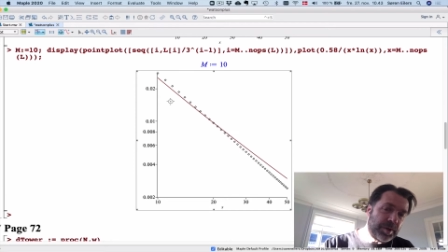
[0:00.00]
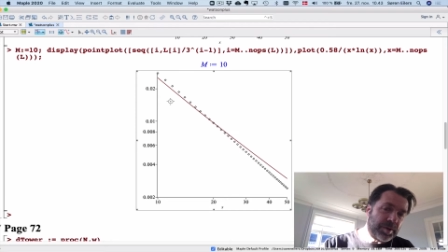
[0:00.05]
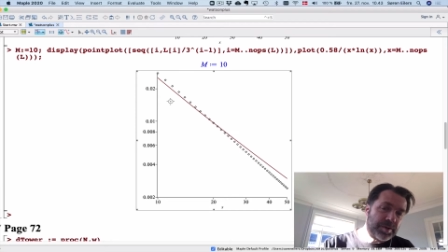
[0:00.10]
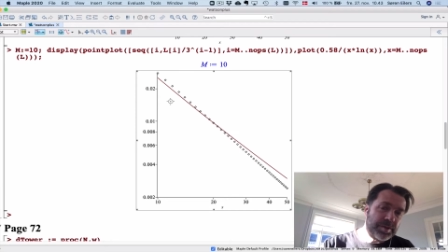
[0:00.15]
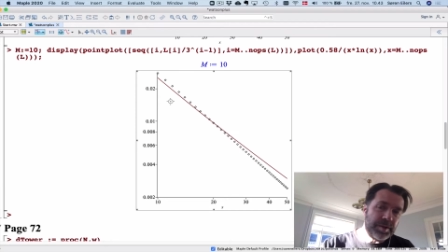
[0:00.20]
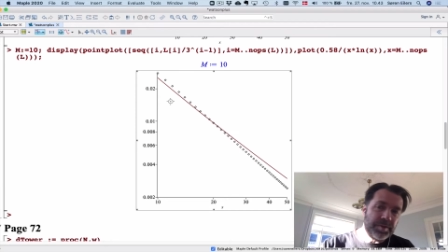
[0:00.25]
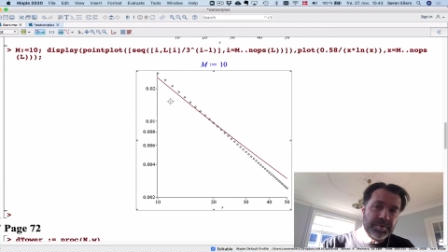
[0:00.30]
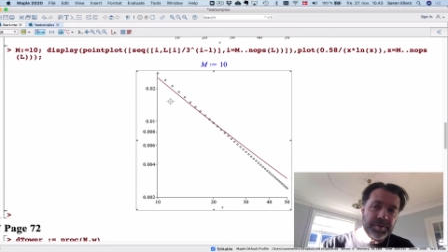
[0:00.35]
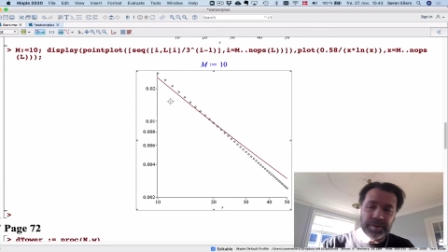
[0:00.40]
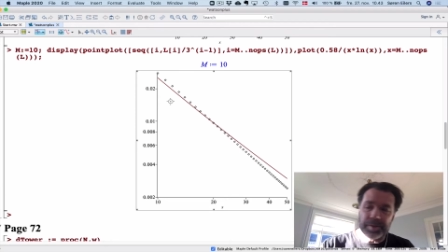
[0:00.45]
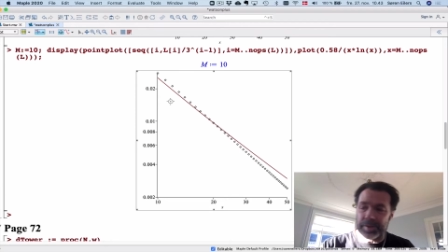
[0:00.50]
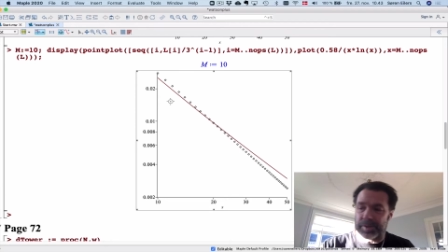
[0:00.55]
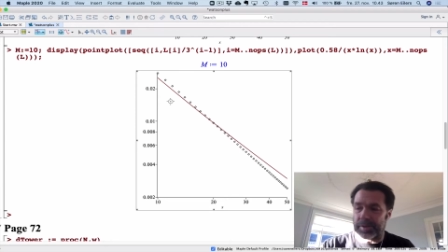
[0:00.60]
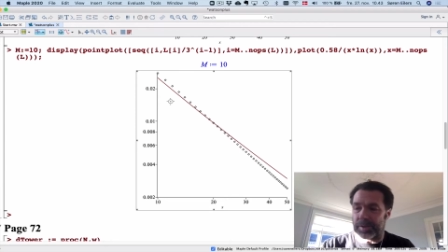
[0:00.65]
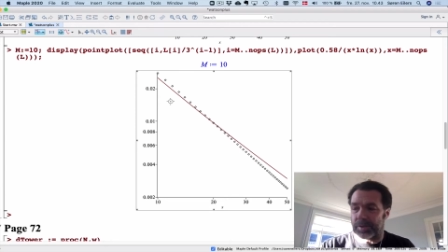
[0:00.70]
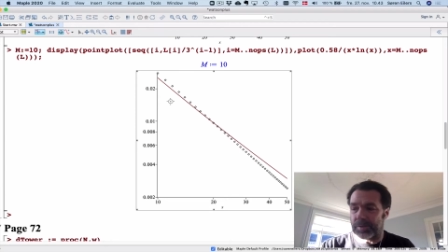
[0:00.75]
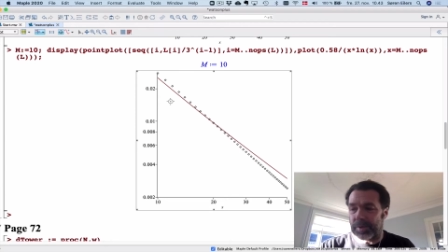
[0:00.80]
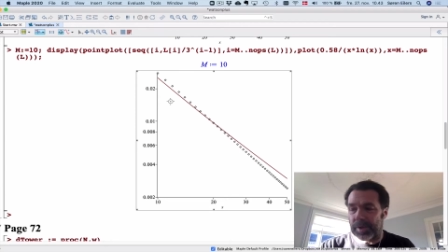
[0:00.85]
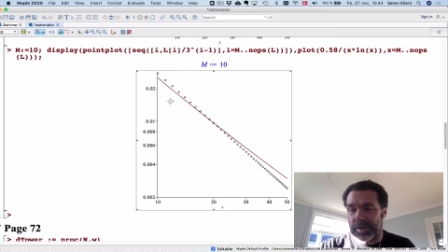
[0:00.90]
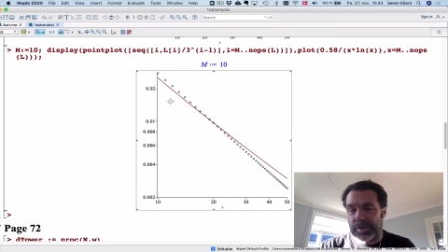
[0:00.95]
ourselves in the
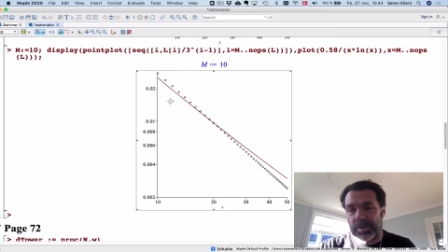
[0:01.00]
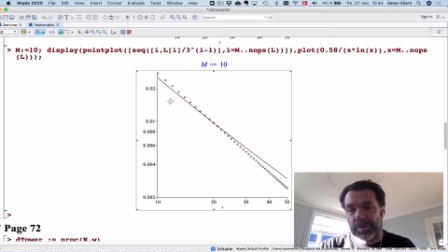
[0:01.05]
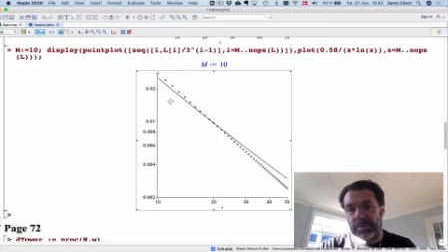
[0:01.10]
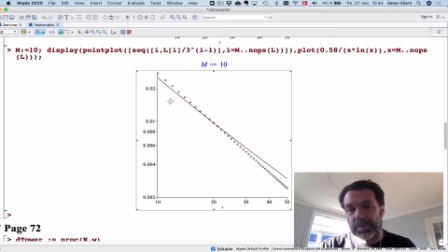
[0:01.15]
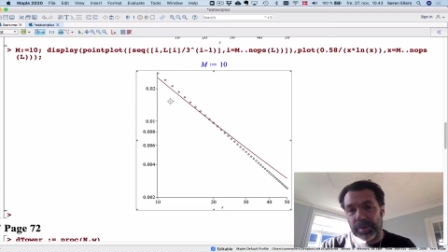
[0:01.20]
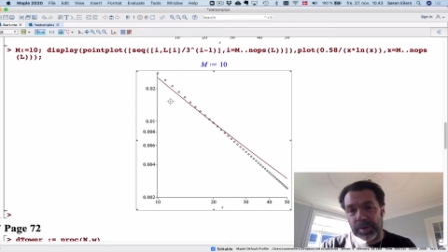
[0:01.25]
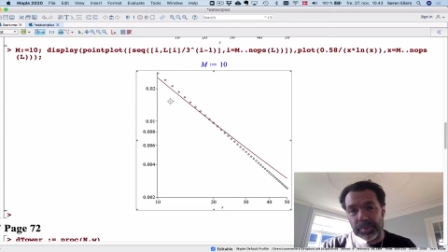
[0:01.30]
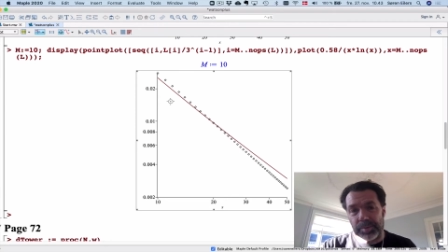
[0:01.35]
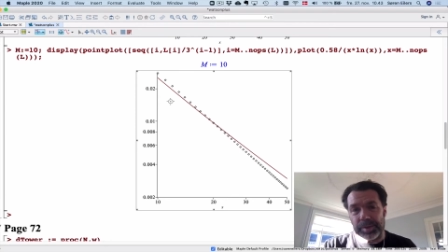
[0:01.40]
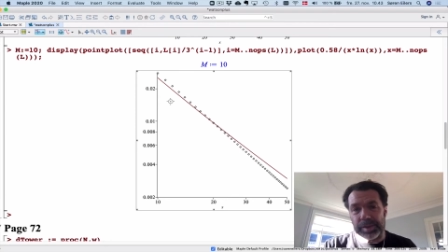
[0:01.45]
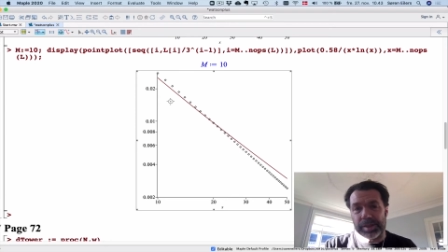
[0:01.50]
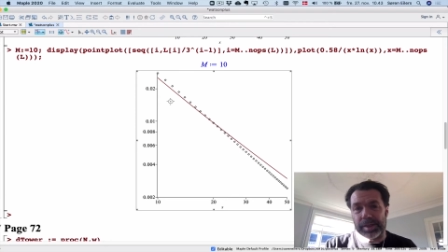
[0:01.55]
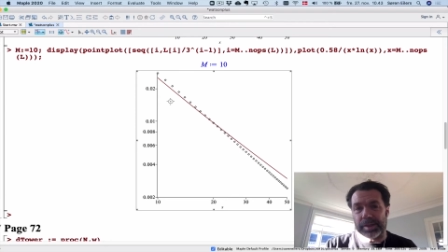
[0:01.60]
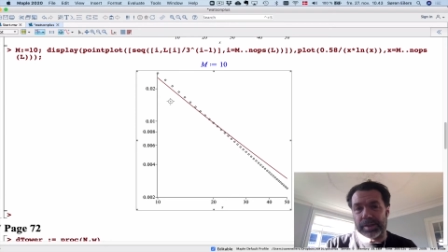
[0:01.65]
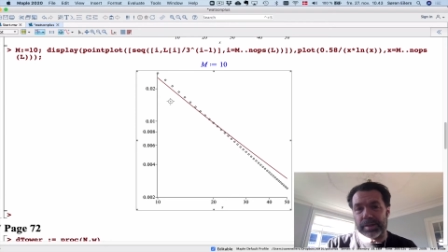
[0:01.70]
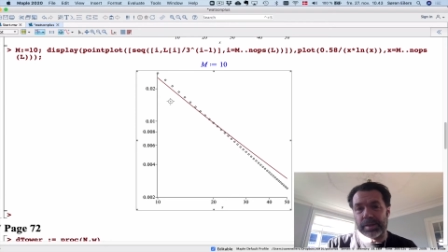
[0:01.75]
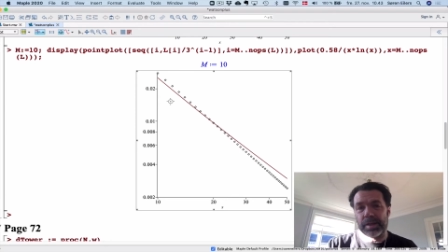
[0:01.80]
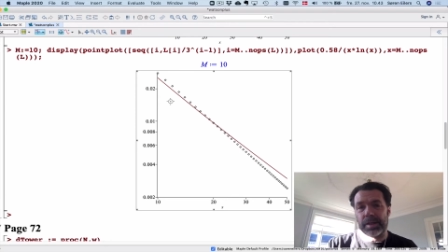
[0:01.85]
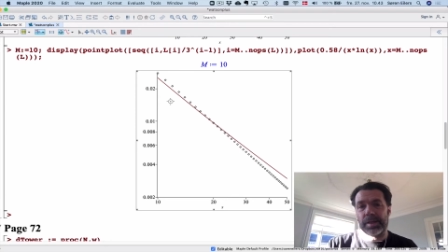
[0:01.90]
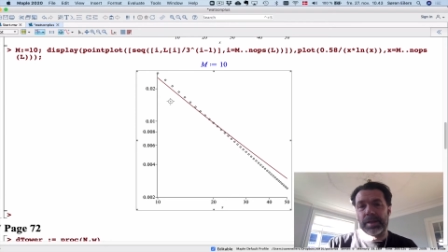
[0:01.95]
situation where we
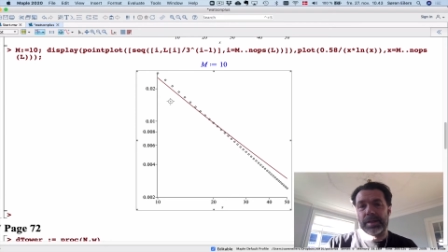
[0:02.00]
can